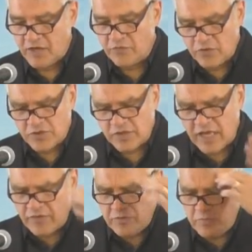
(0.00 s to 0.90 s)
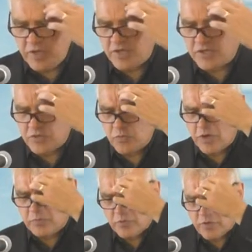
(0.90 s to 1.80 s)
And verse 11b says,
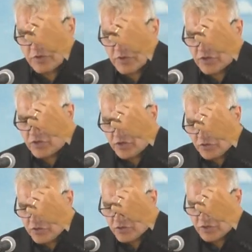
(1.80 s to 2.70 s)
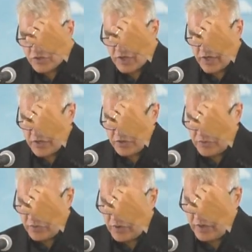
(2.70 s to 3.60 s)
what persecutions I
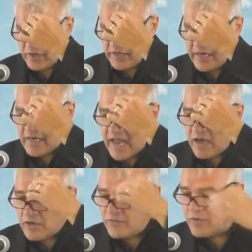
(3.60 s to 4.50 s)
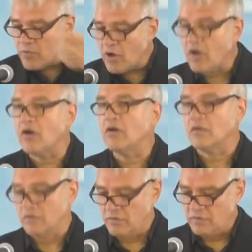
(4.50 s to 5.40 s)
endured, and out of them
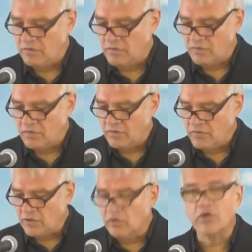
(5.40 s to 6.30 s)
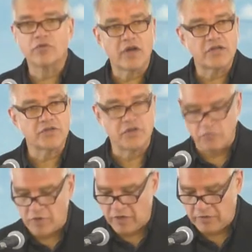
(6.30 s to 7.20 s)
all the Lord
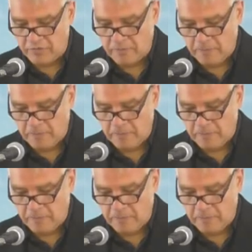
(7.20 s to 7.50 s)
rescued me.